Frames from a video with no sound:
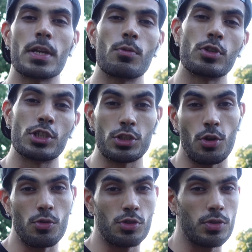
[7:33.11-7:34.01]
meal, which is
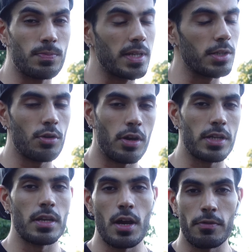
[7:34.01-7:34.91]
going to be, you
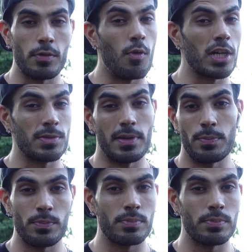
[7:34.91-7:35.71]
already know if you watched my